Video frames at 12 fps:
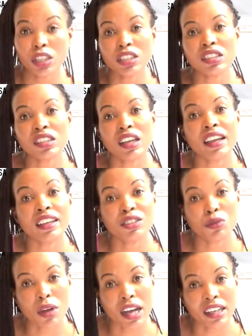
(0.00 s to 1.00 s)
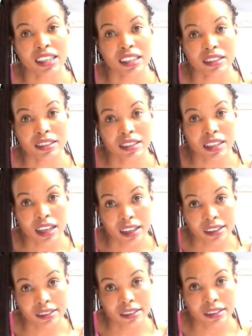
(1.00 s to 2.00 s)
28 working
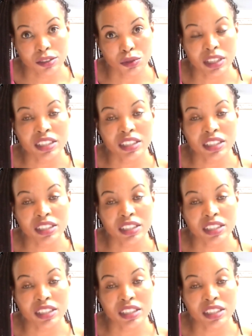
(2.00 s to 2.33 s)
days,